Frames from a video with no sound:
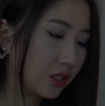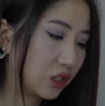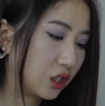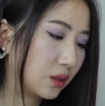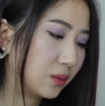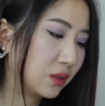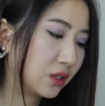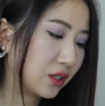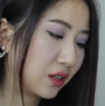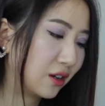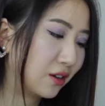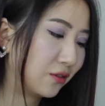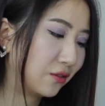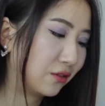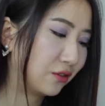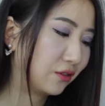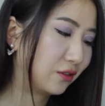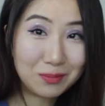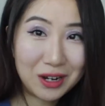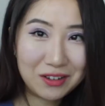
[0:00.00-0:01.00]
in terms
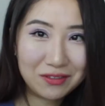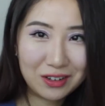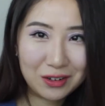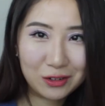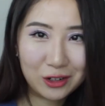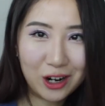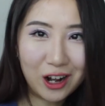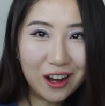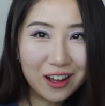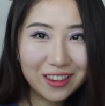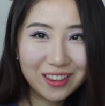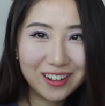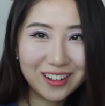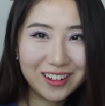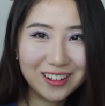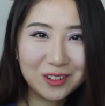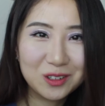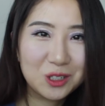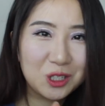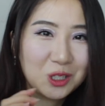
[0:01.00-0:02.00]
of my favorite
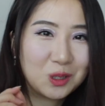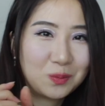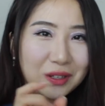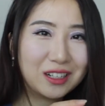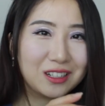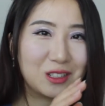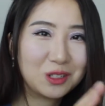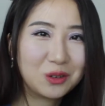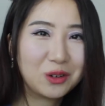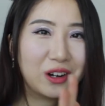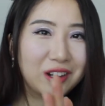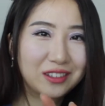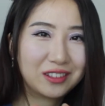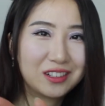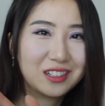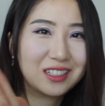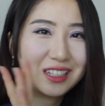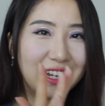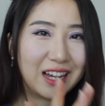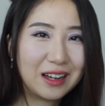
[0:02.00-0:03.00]
author, it would just be the two
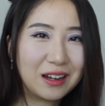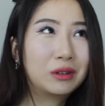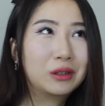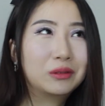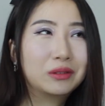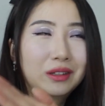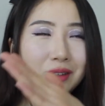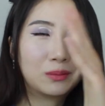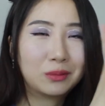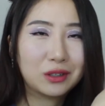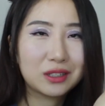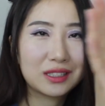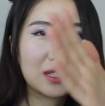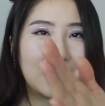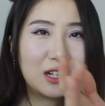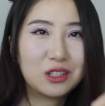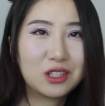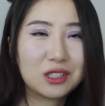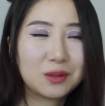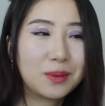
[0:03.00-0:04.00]
authors that wrote the books
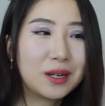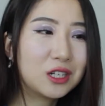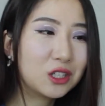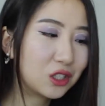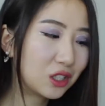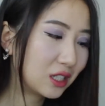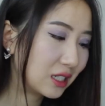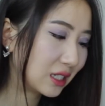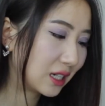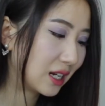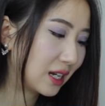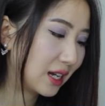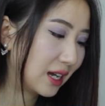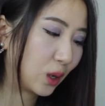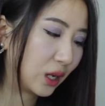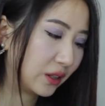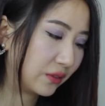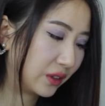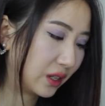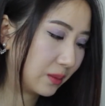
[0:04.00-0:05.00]
that I just mentioned.
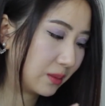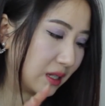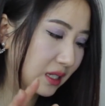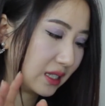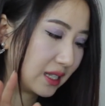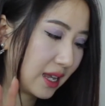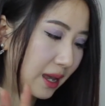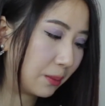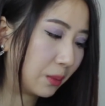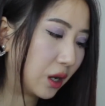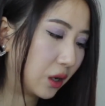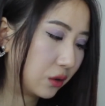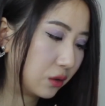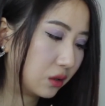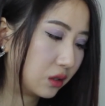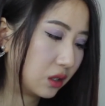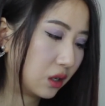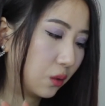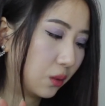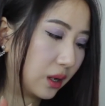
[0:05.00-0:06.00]
One of them is Yemao
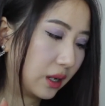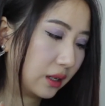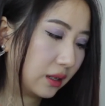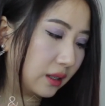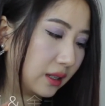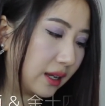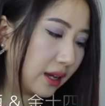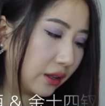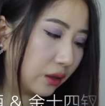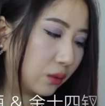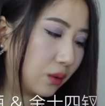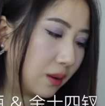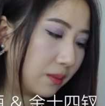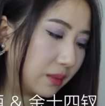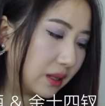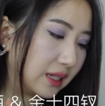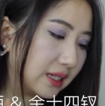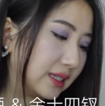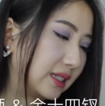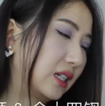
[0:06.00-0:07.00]
Yujiu, the other one
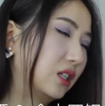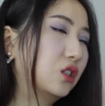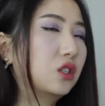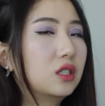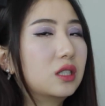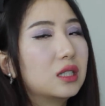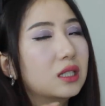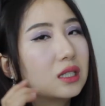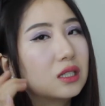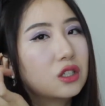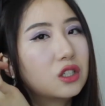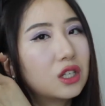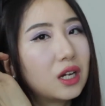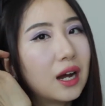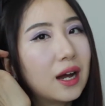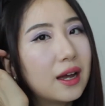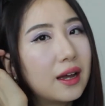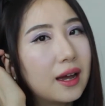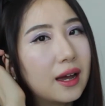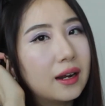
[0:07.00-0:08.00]
being Jin Shi Si
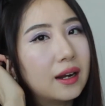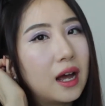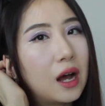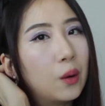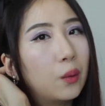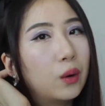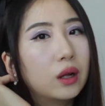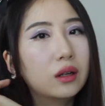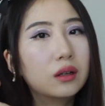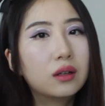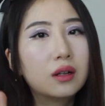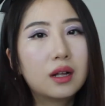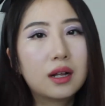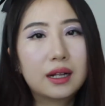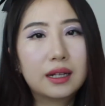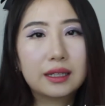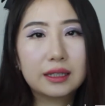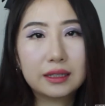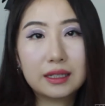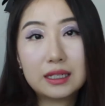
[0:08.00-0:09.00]
Chai, and I will
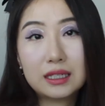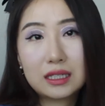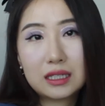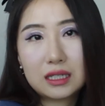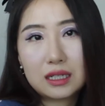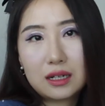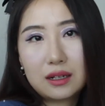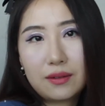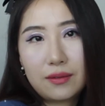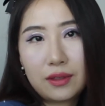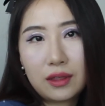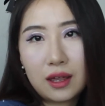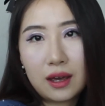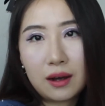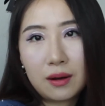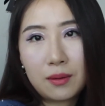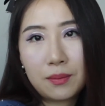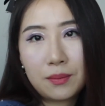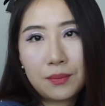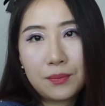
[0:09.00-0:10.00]
list
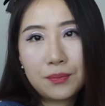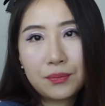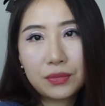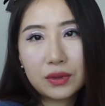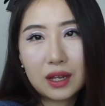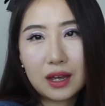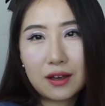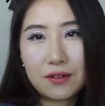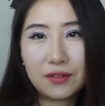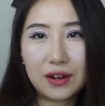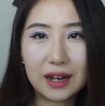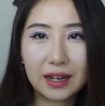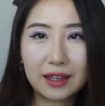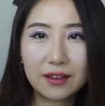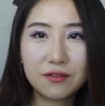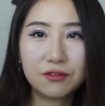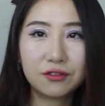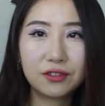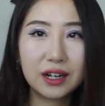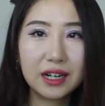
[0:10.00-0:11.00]
them if I
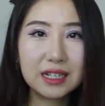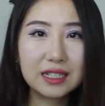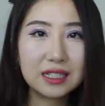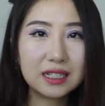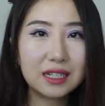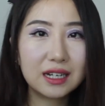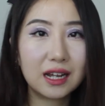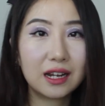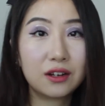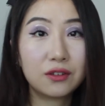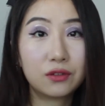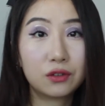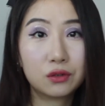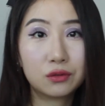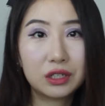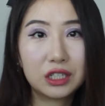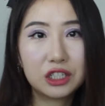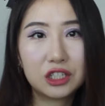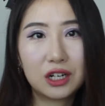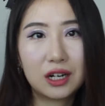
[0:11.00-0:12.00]
can find it. And if you
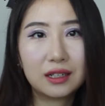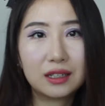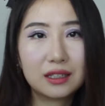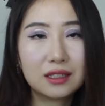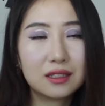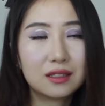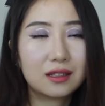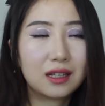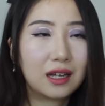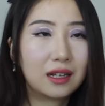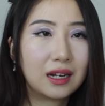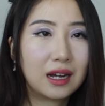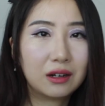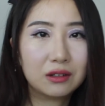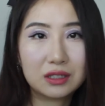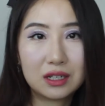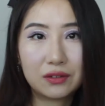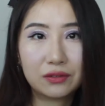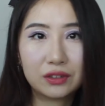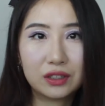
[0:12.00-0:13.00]
read Chinese, then
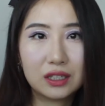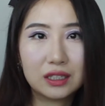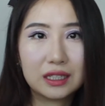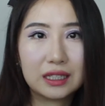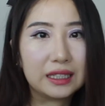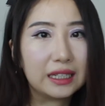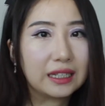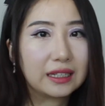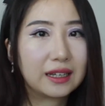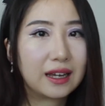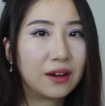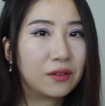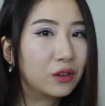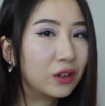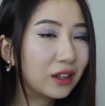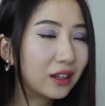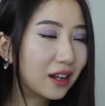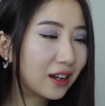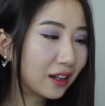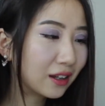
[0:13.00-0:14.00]
I'll definitely link
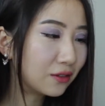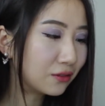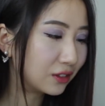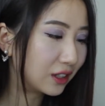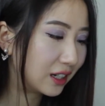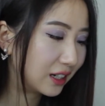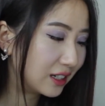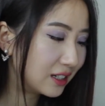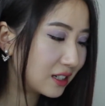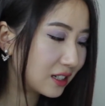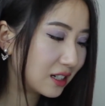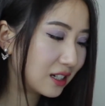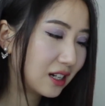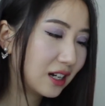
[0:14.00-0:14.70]
everything I can find.